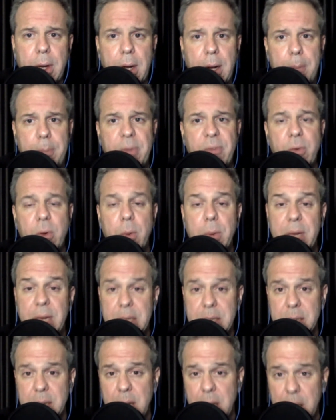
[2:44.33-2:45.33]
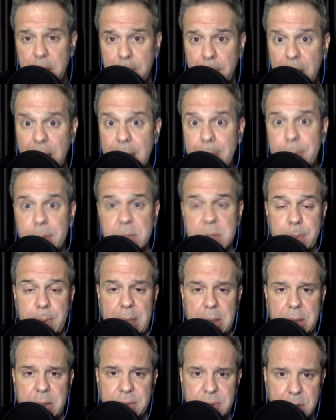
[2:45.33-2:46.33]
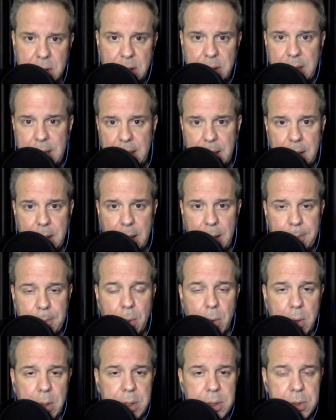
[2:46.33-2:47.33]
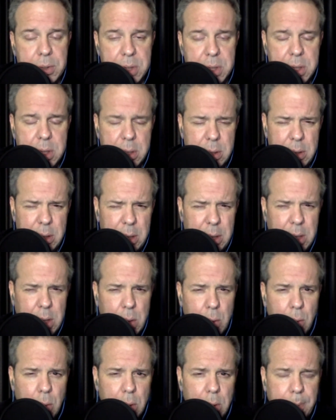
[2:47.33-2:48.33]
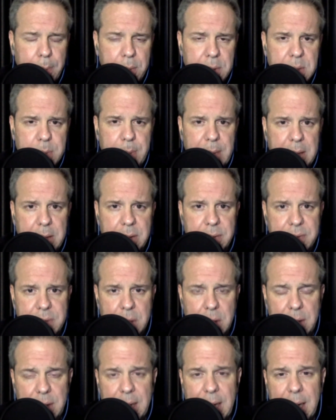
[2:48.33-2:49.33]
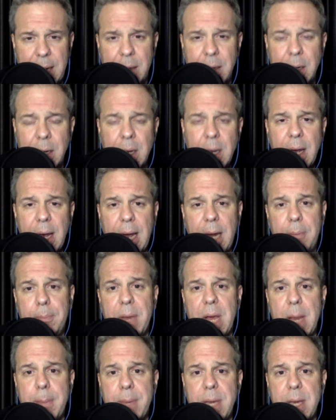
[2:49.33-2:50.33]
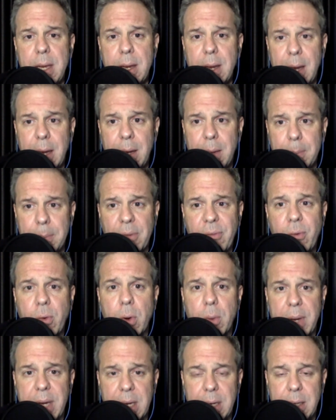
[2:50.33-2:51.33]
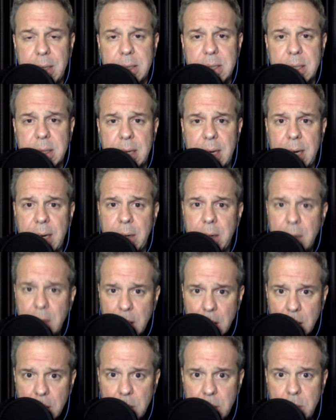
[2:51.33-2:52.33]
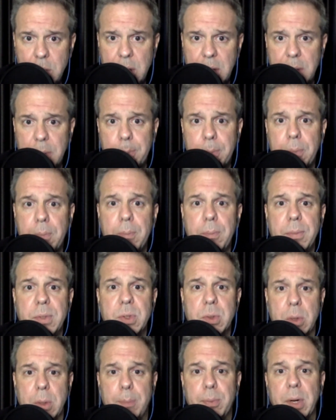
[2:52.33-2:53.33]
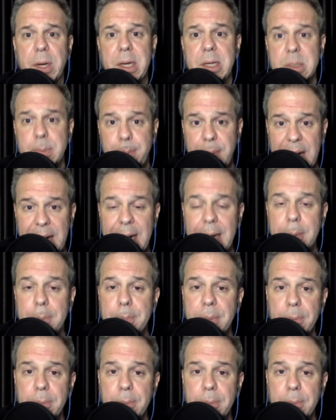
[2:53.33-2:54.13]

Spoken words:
before we get to kind of my perspectives on that, I'm more interested in your perspectives on that. And maybe before we get into that, you can sort of bring us back,